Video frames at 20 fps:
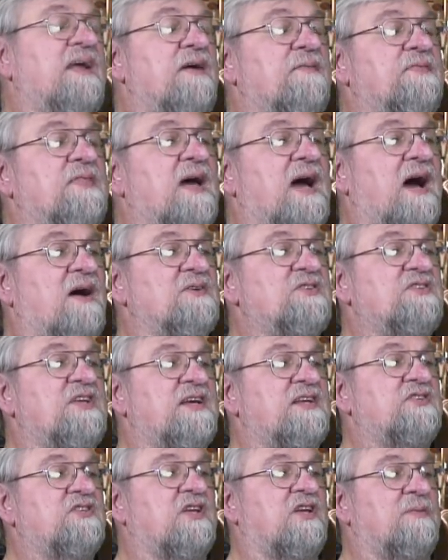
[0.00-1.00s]
If the house
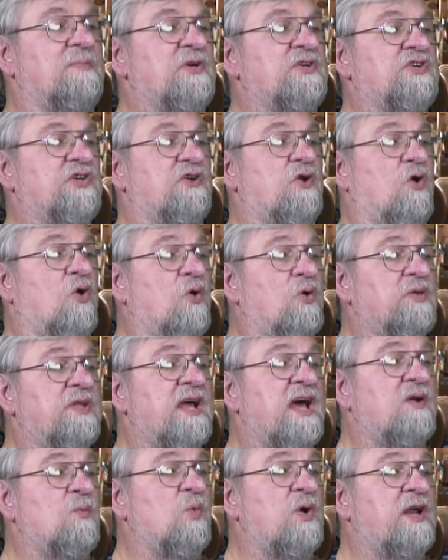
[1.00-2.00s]
takes the commission
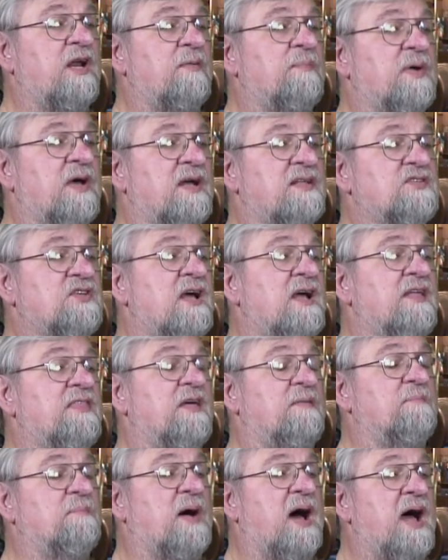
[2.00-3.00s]
only on winning bets,
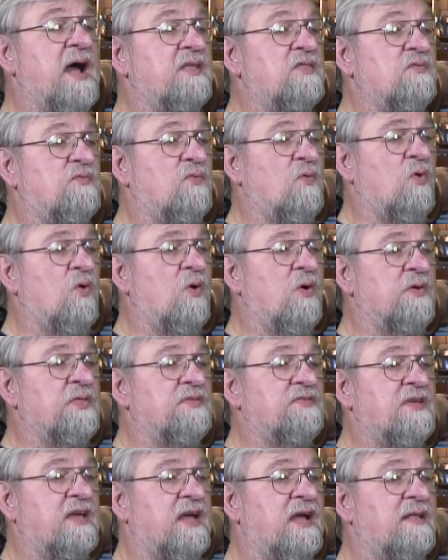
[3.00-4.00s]
then buying the 4 or
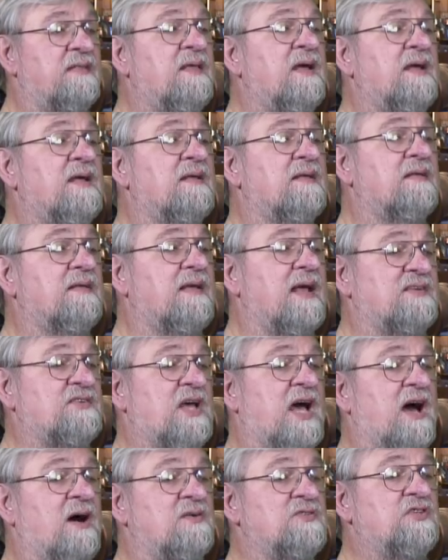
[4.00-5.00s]
the 10 has
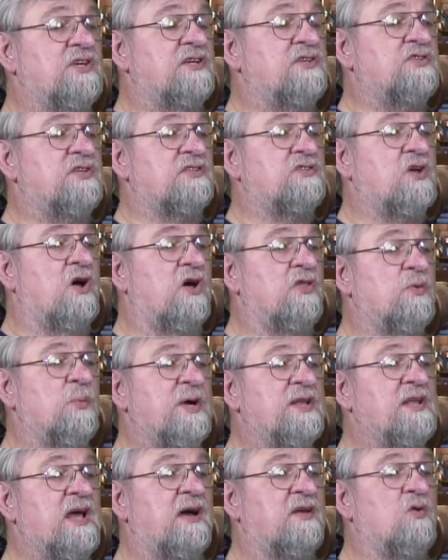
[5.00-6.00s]
a house edge that's all the
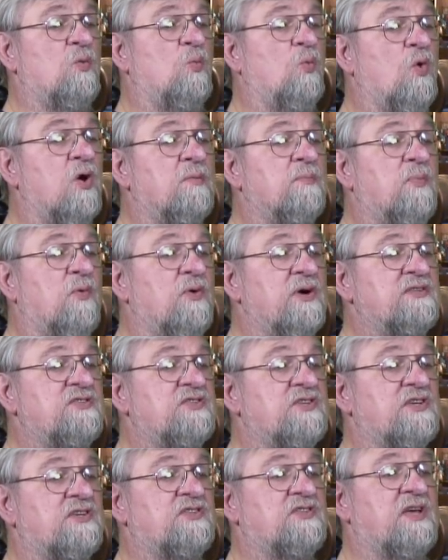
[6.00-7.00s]
way down to
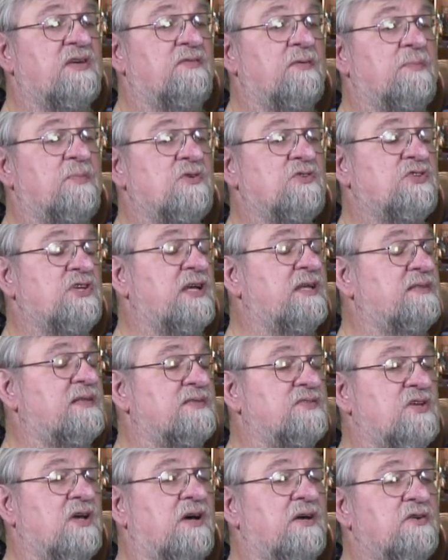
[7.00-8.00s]
1.67%.
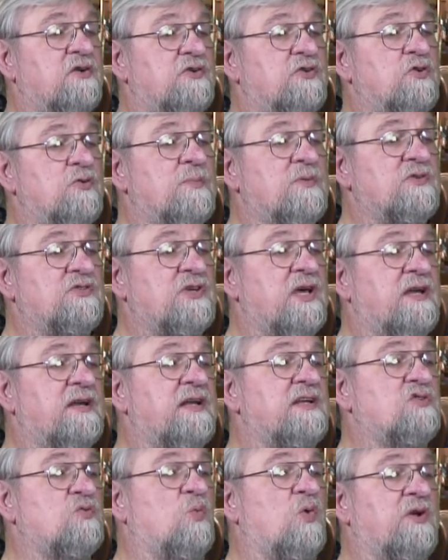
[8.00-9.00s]
That's under
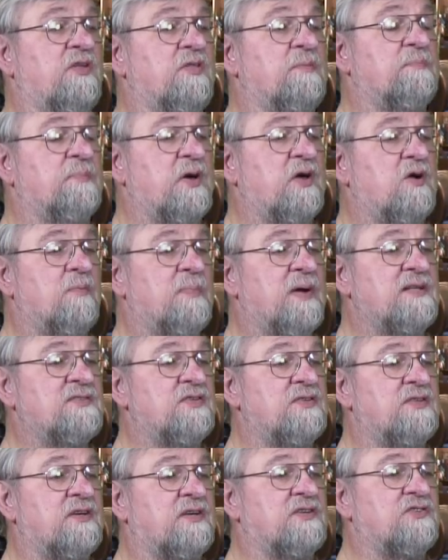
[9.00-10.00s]
2%. It's one of the better
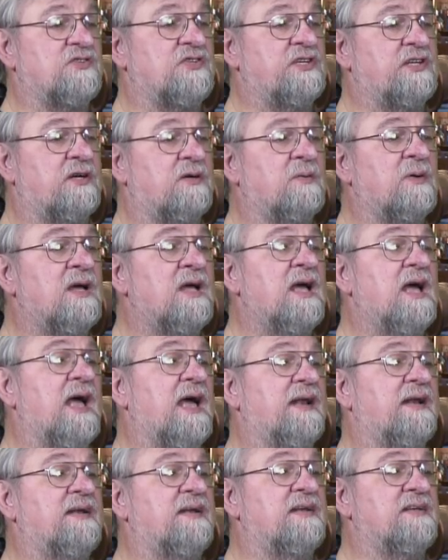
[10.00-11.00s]
bets in the casino,
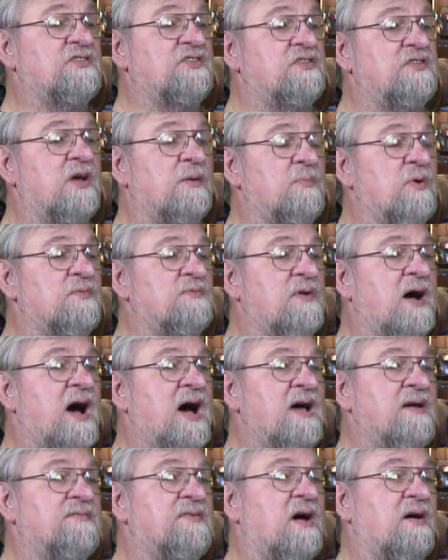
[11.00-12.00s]
and it is number
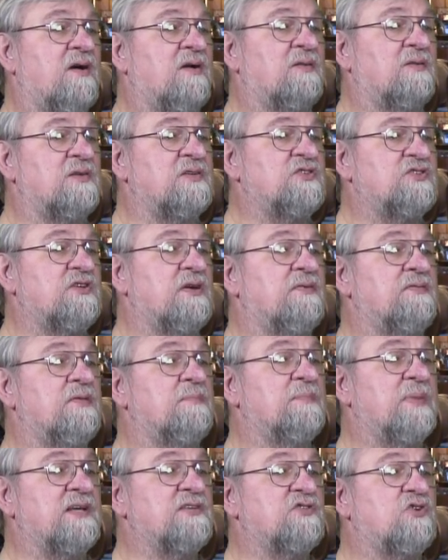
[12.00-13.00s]
5 on our list of
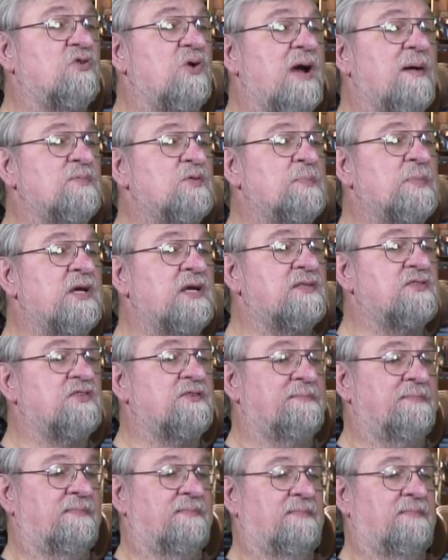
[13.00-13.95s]
the best craps bets.